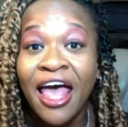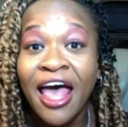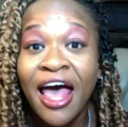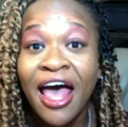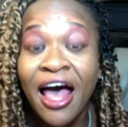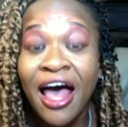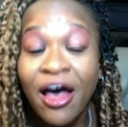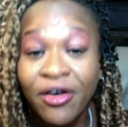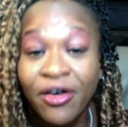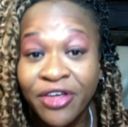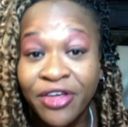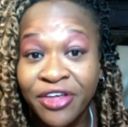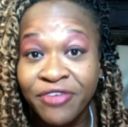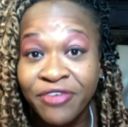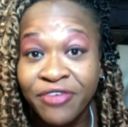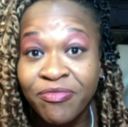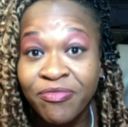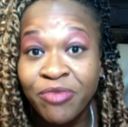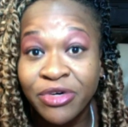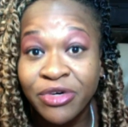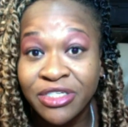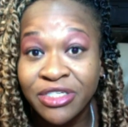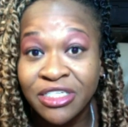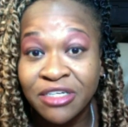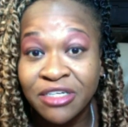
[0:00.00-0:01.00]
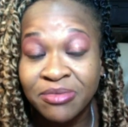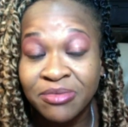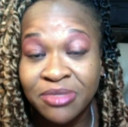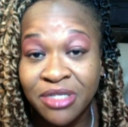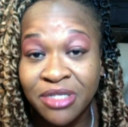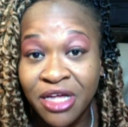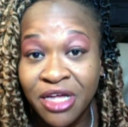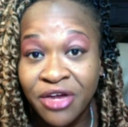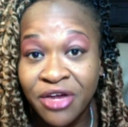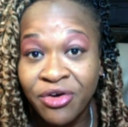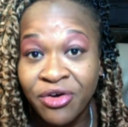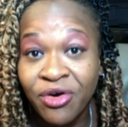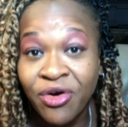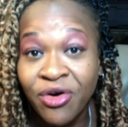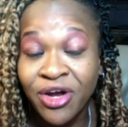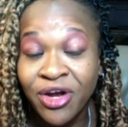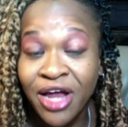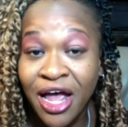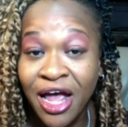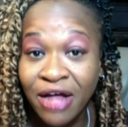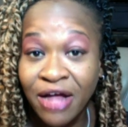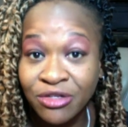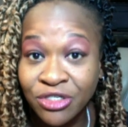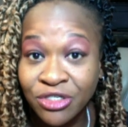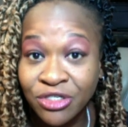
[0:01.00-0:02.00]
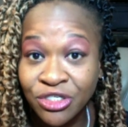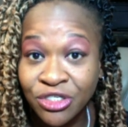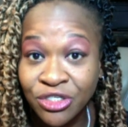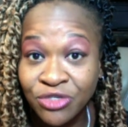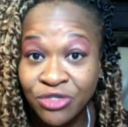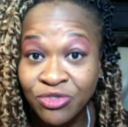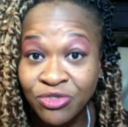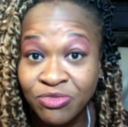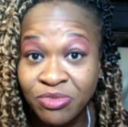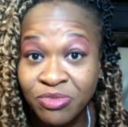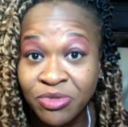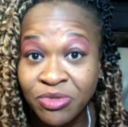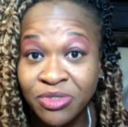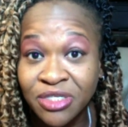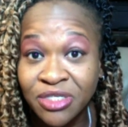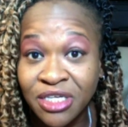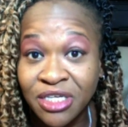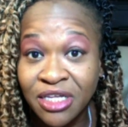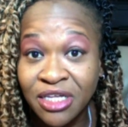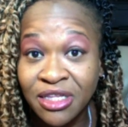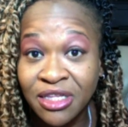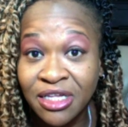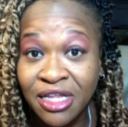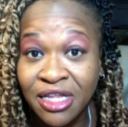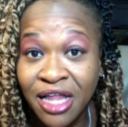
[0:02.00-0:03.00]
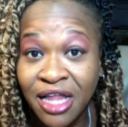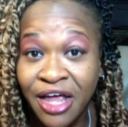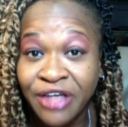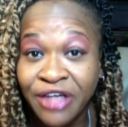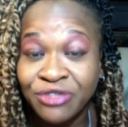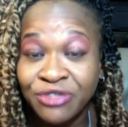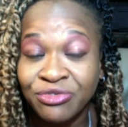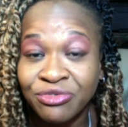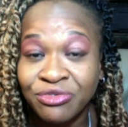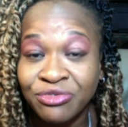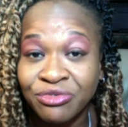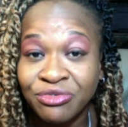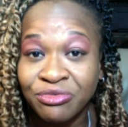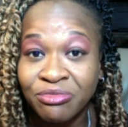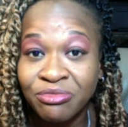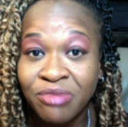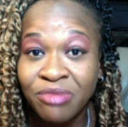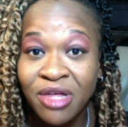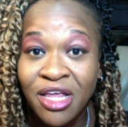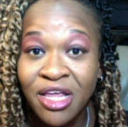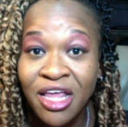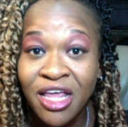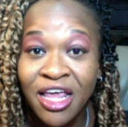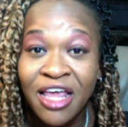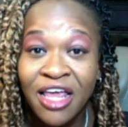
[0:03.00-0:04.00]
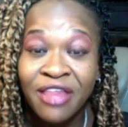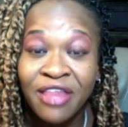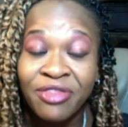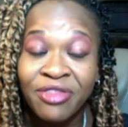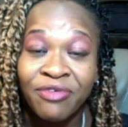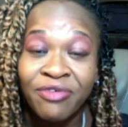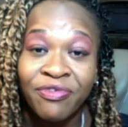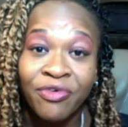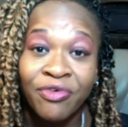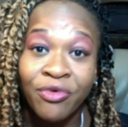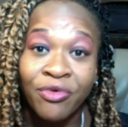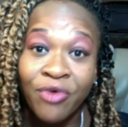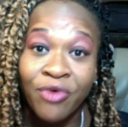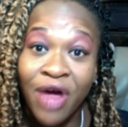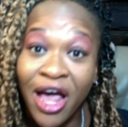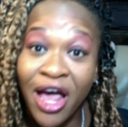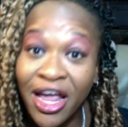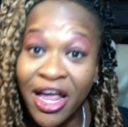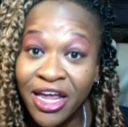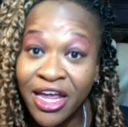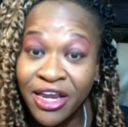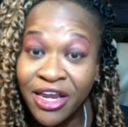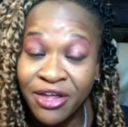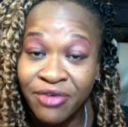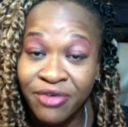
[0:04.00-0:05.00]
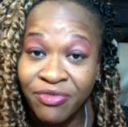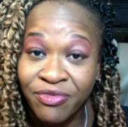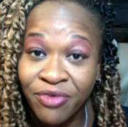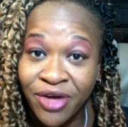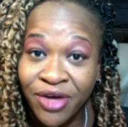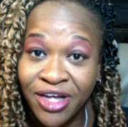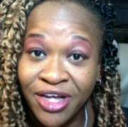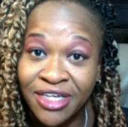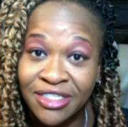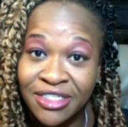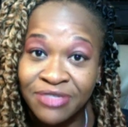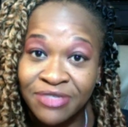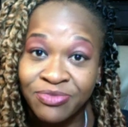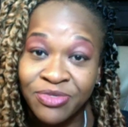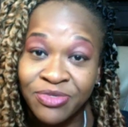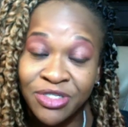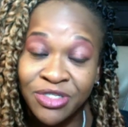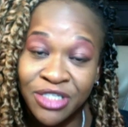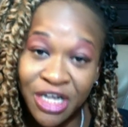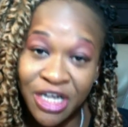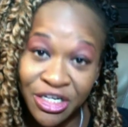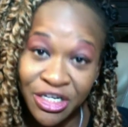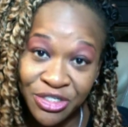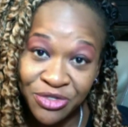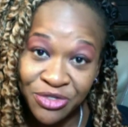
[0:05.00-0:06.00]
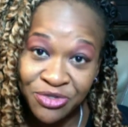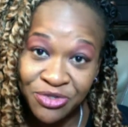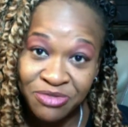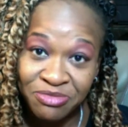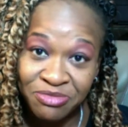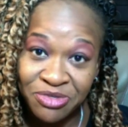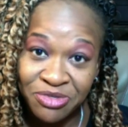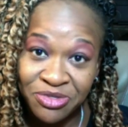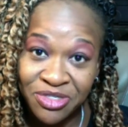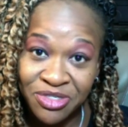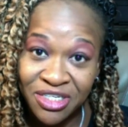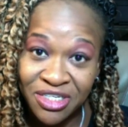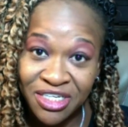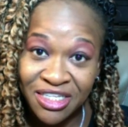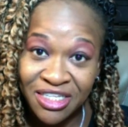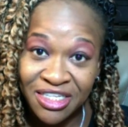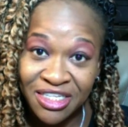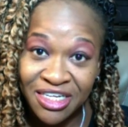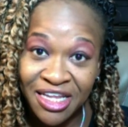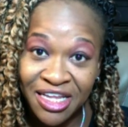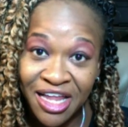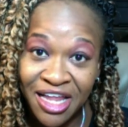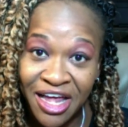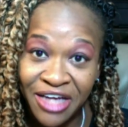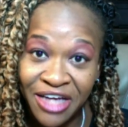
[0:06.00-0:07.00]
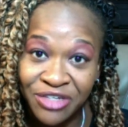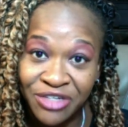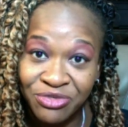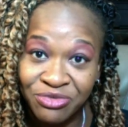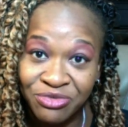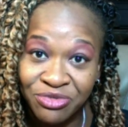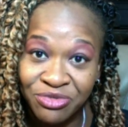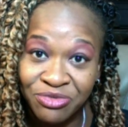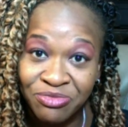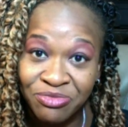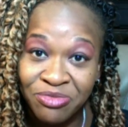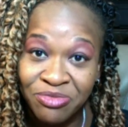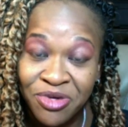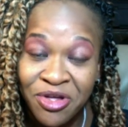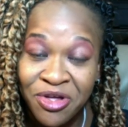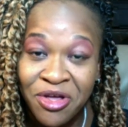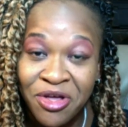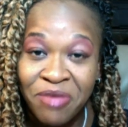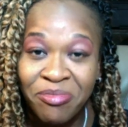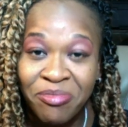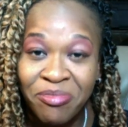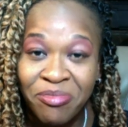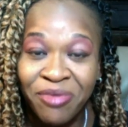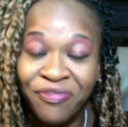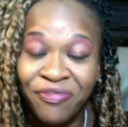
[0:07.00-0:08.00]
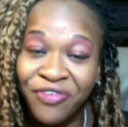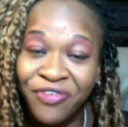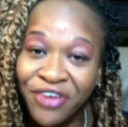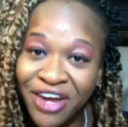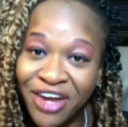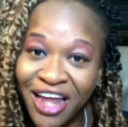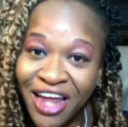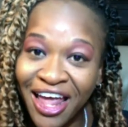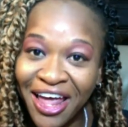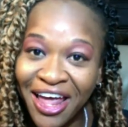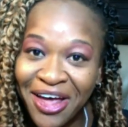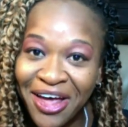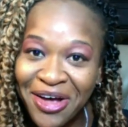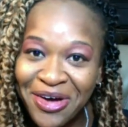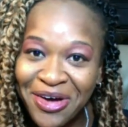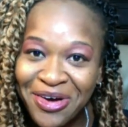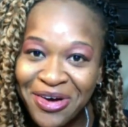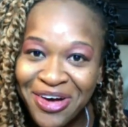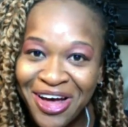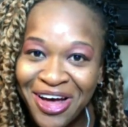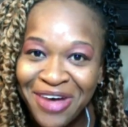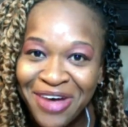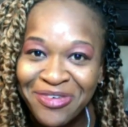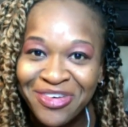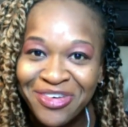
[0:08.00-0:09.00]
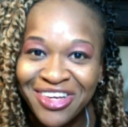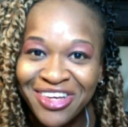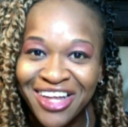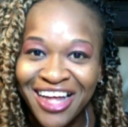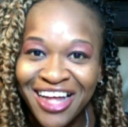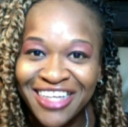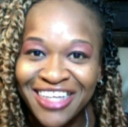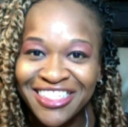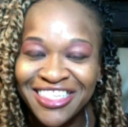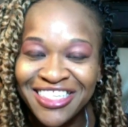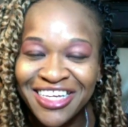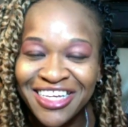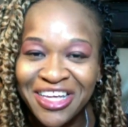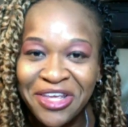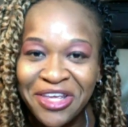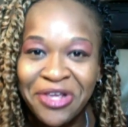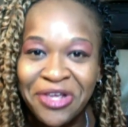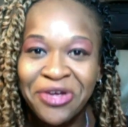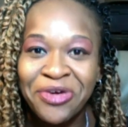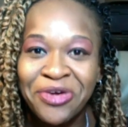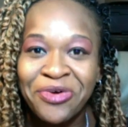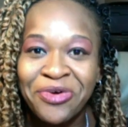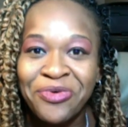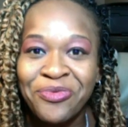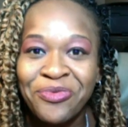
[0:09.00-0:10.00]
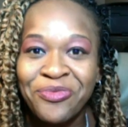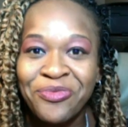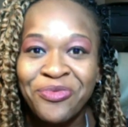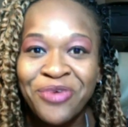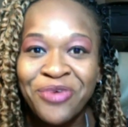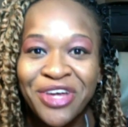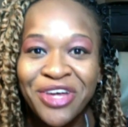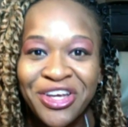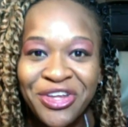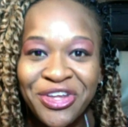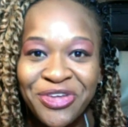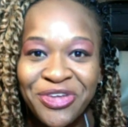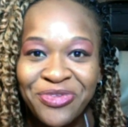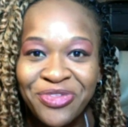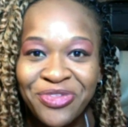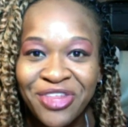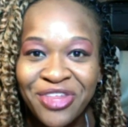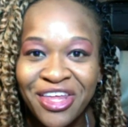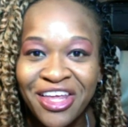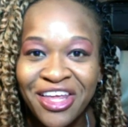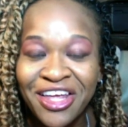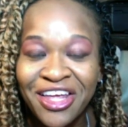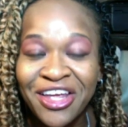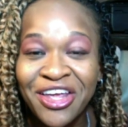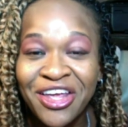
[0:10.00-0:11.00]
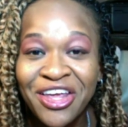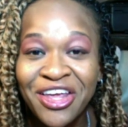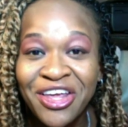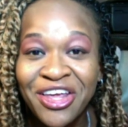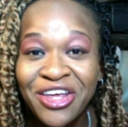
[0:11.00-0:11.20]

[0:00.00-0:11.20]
I'll give more tips later on how to use music in the classroom and the variety of ways in which I use music in the classroom. But for now, I would like to hear, what do you think?